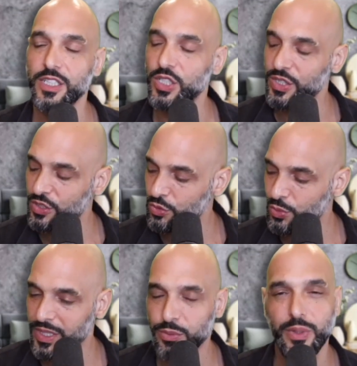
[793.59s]
You need to
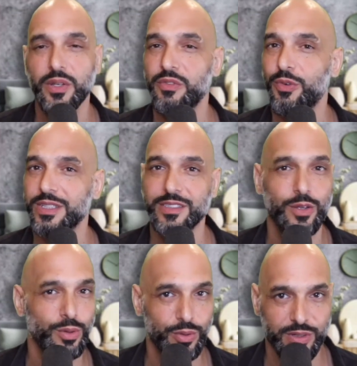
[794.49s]
get rid of what's
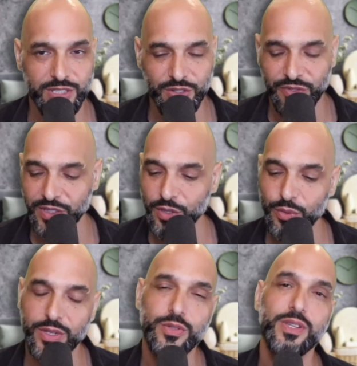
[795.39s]
no longer serving
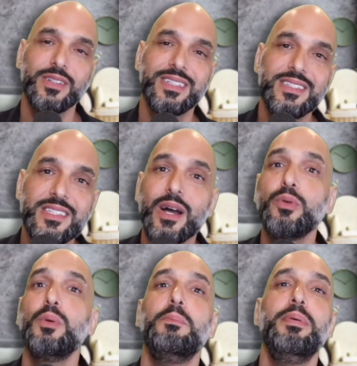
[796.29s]
you. And this is how
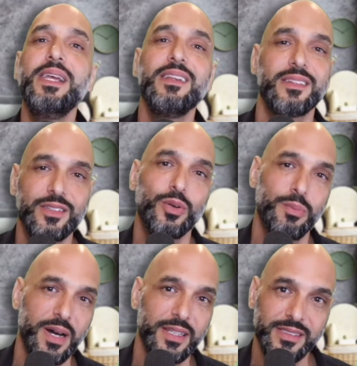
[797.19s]
you build your
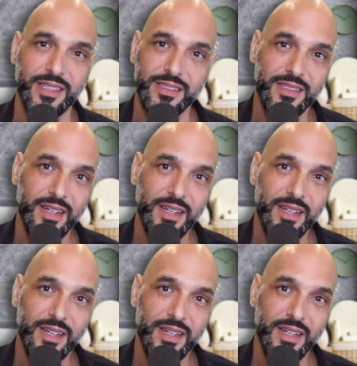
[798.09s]
mindset.